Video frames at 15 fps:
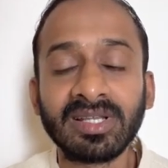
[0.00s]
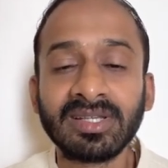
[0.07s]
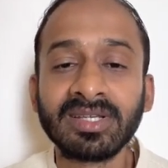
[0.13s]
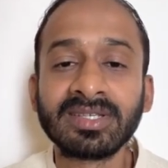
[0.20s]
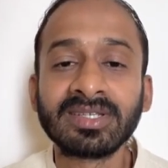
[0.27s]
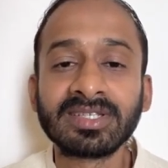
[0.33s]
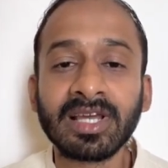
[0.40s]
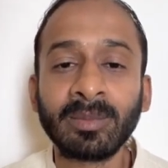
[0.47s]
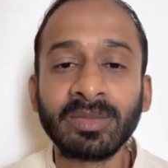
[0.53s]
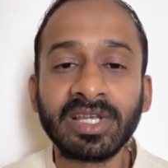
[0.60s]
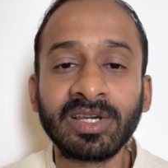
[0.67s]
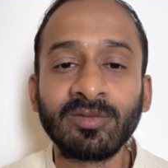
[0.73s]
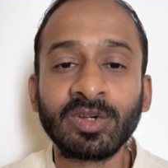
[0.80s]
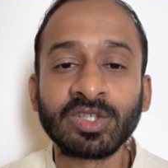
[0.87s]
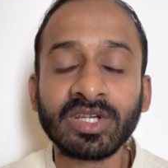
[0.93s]
This is
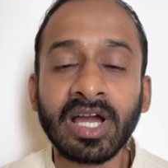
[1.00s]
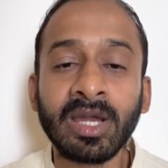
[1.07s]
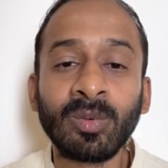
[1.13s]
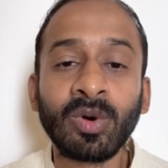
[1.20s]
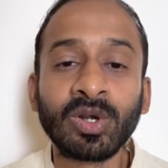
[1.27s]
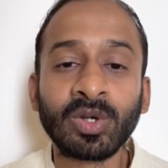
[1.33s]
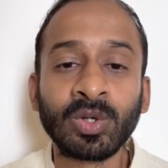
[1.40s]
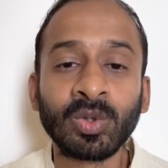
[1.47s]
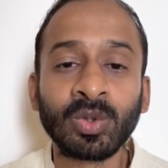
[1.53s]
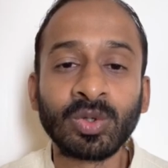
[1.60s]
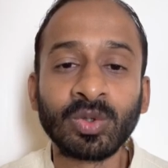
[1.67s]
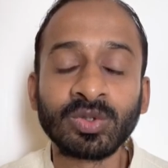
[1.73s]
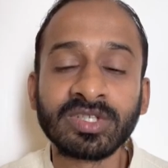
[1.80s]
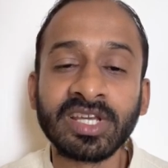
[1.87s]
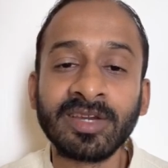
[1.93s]
something which I want to do
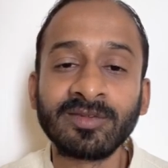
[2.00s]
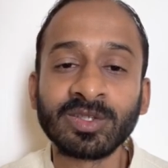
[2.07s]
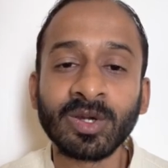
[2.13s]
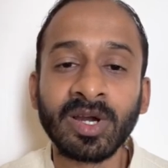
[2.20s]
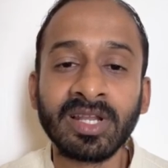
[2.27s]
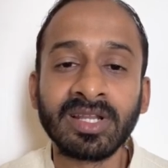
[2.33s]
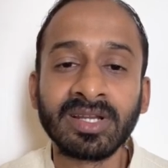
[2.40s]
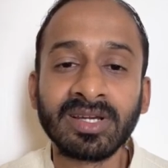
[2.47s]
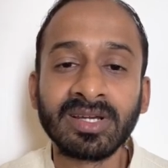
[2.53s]
to save soil,